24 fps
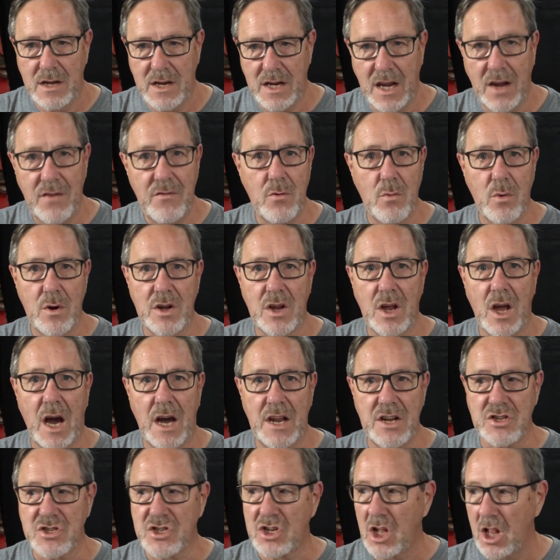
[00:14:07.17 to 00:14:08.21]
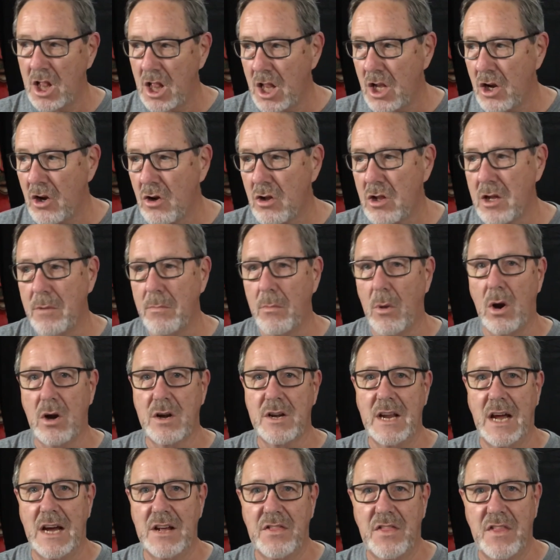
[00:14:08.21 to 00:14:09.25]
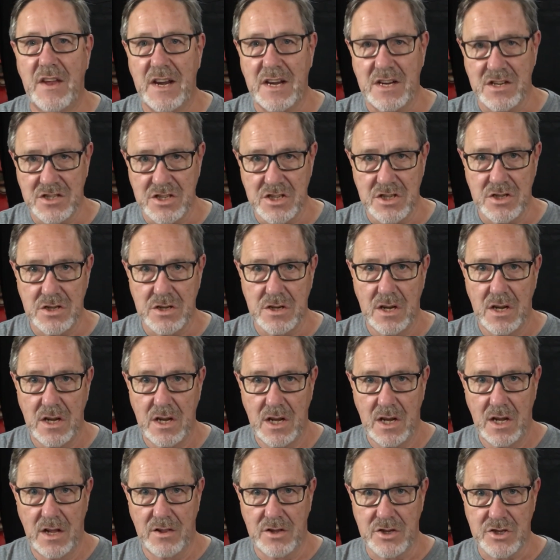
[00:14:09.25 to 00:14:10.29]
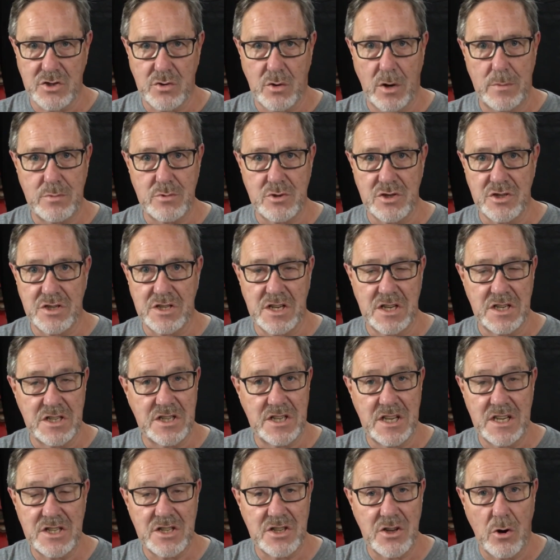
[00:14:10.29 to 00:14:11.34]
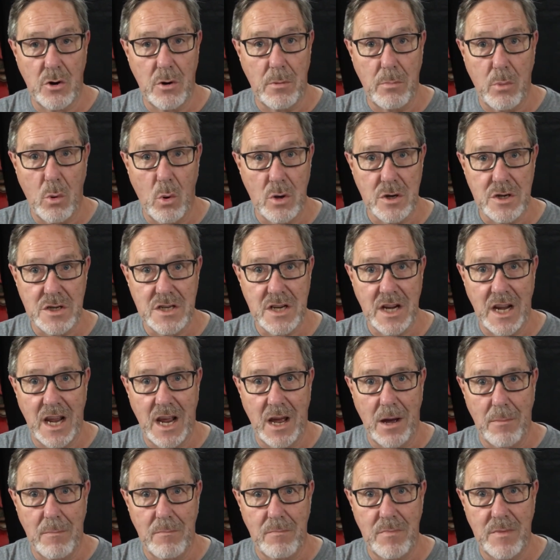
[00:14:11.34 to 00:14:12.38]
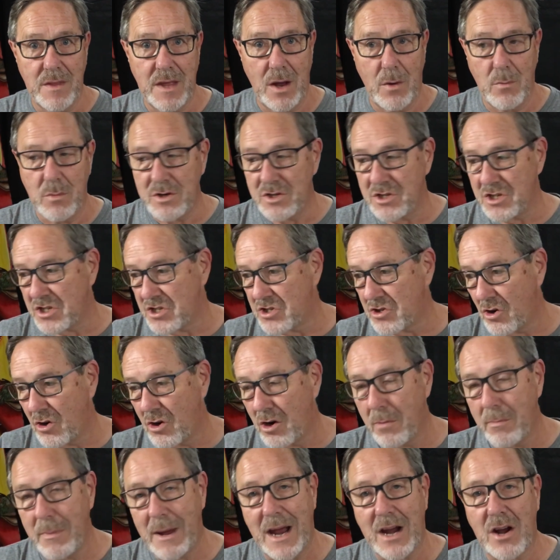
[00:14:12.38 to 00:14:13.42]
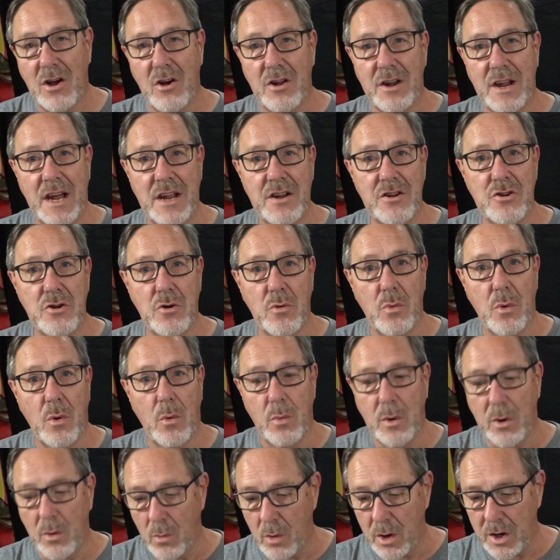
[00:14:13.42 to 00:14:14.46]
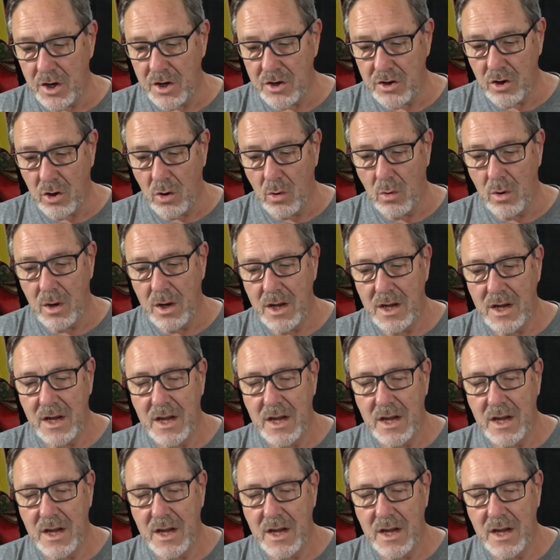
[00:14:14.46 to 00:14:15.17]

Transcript: Even when God has clearly marked out things in the scriptures that he says they're important to him. And we just turn our back on that and do what we want to do.